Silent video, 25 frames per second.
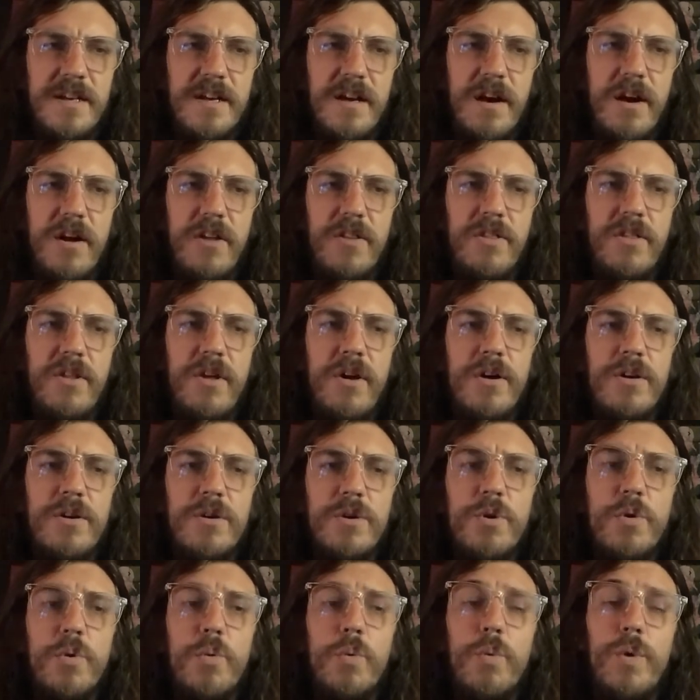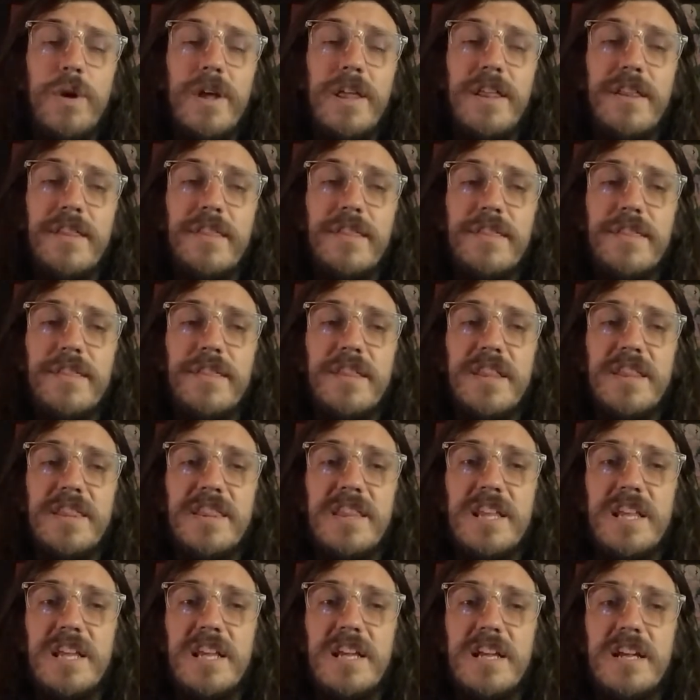along with
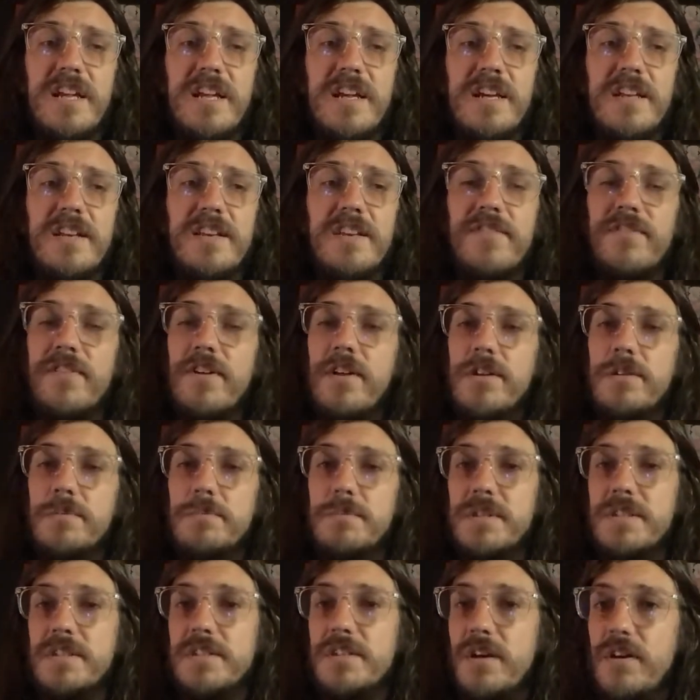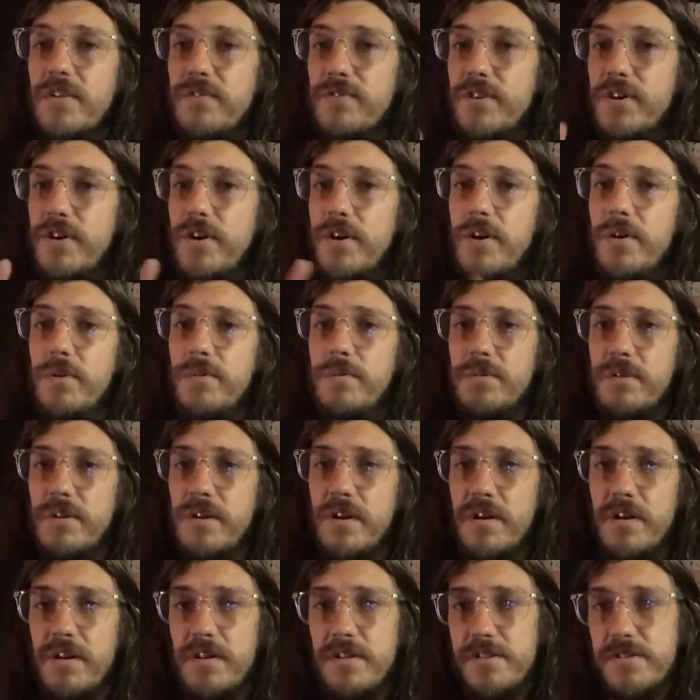the development of your own
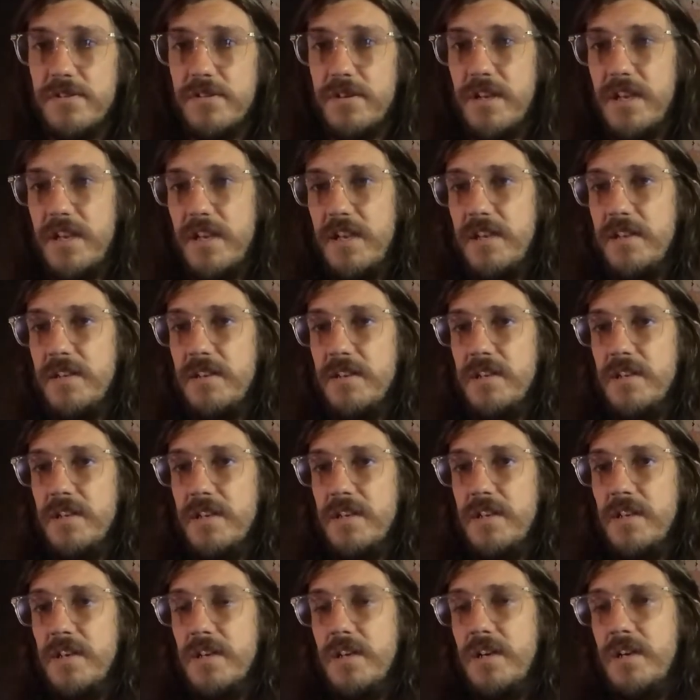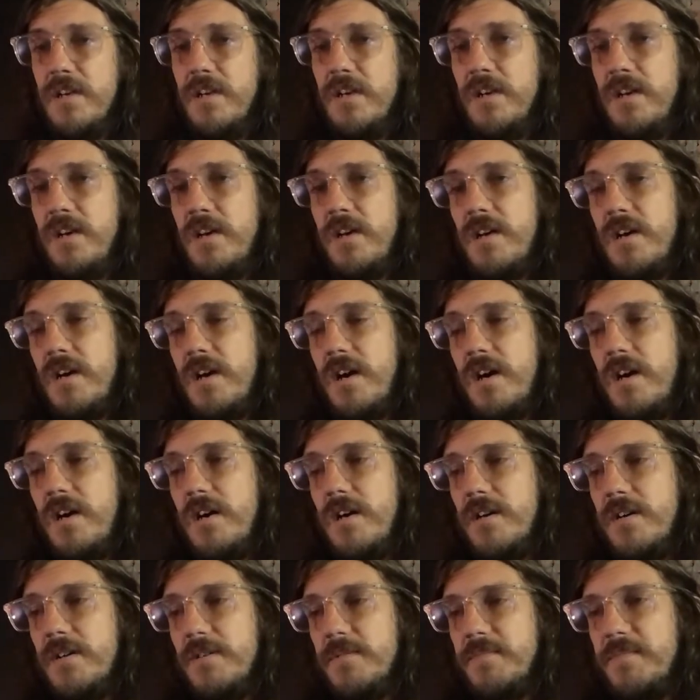cards. Okay,
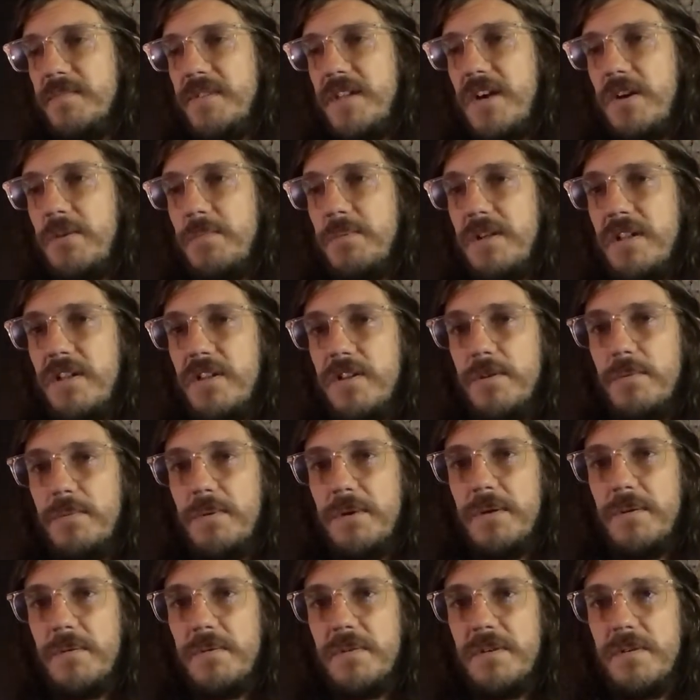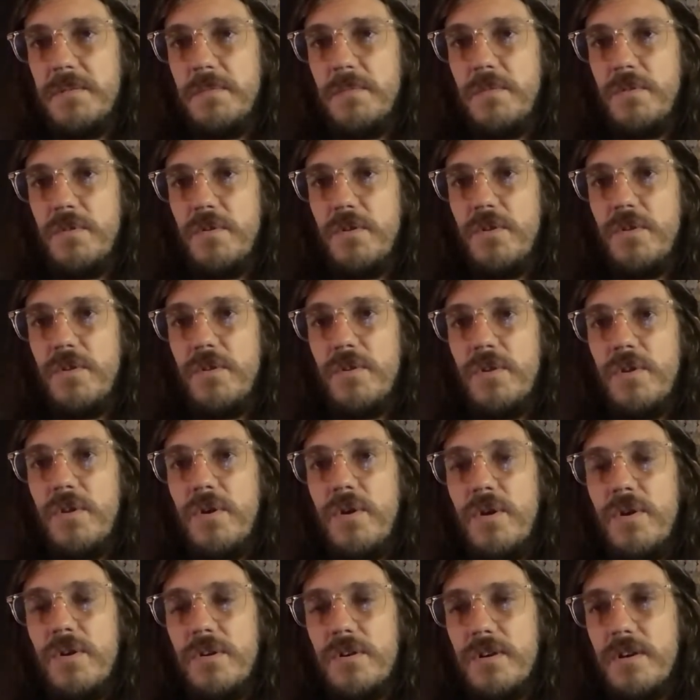that'll be a little bit
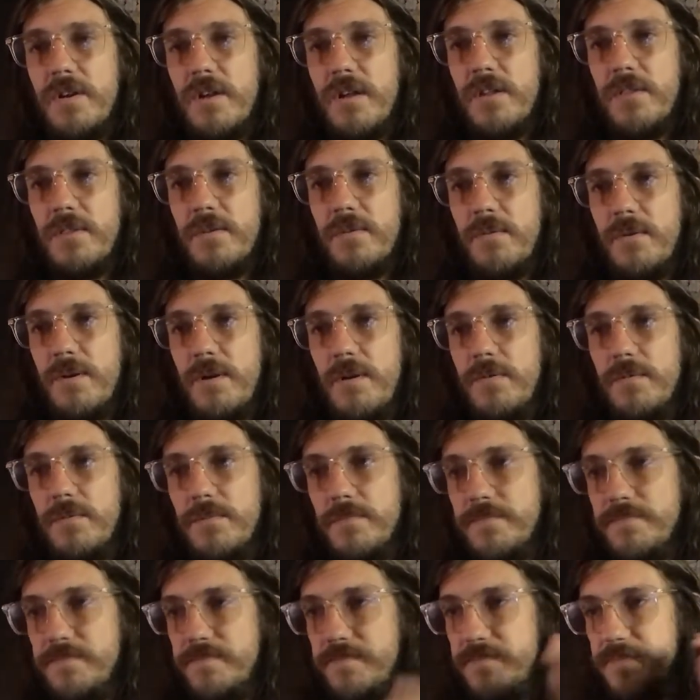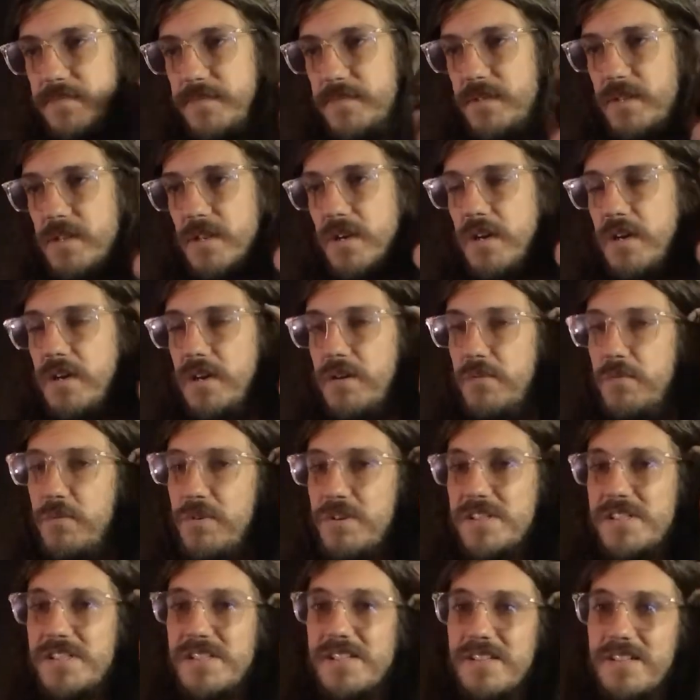longer down the road.
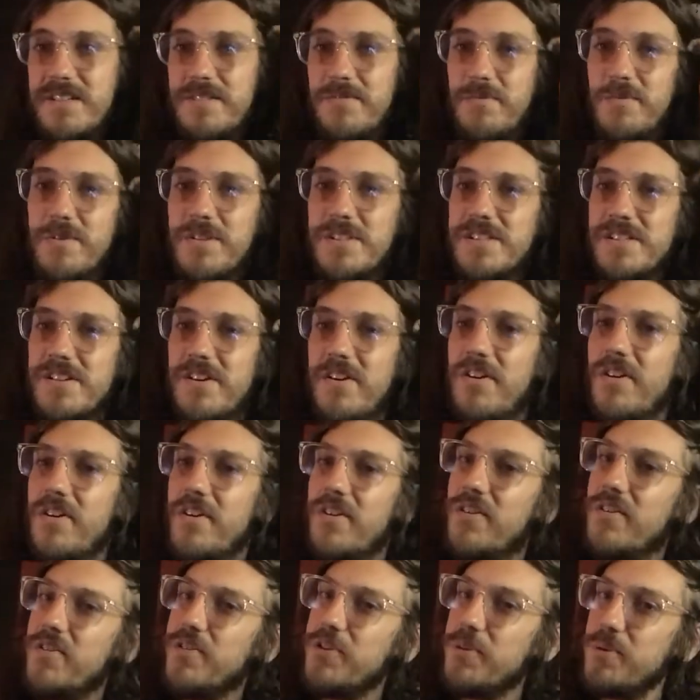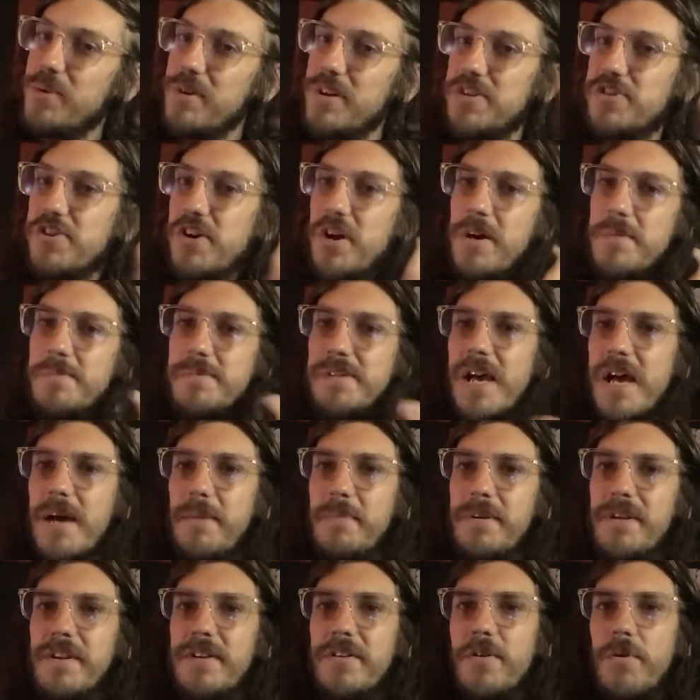Once all 3 drops
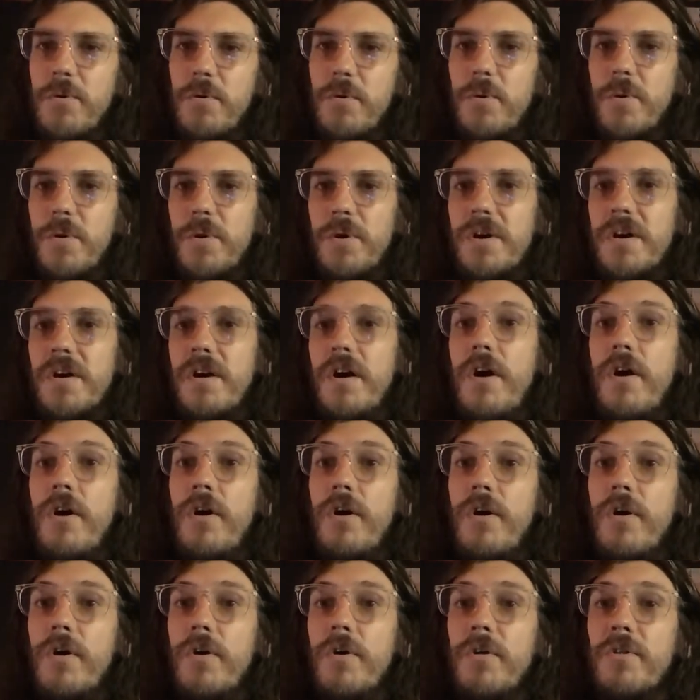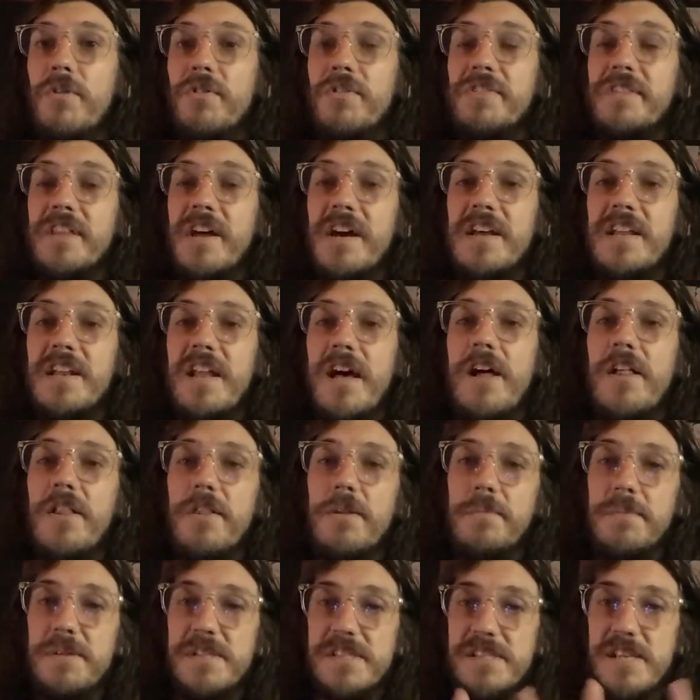happen, or all 9
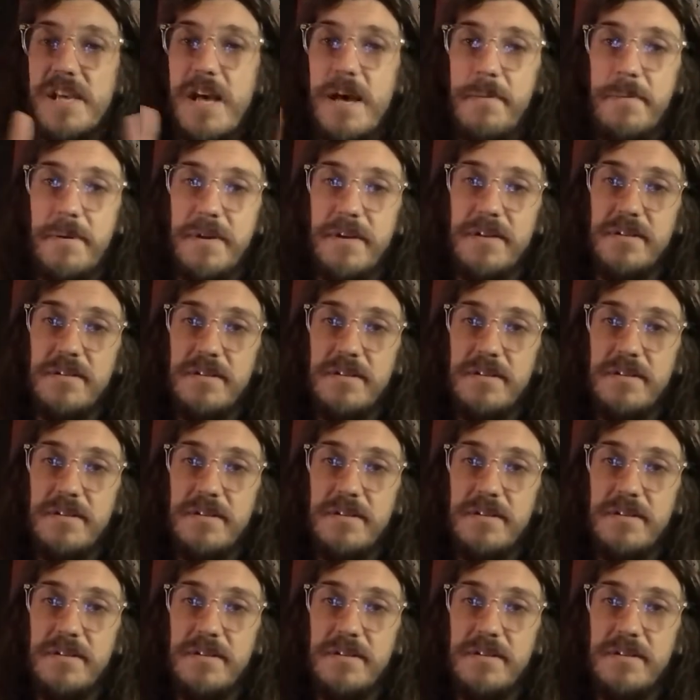elements happen,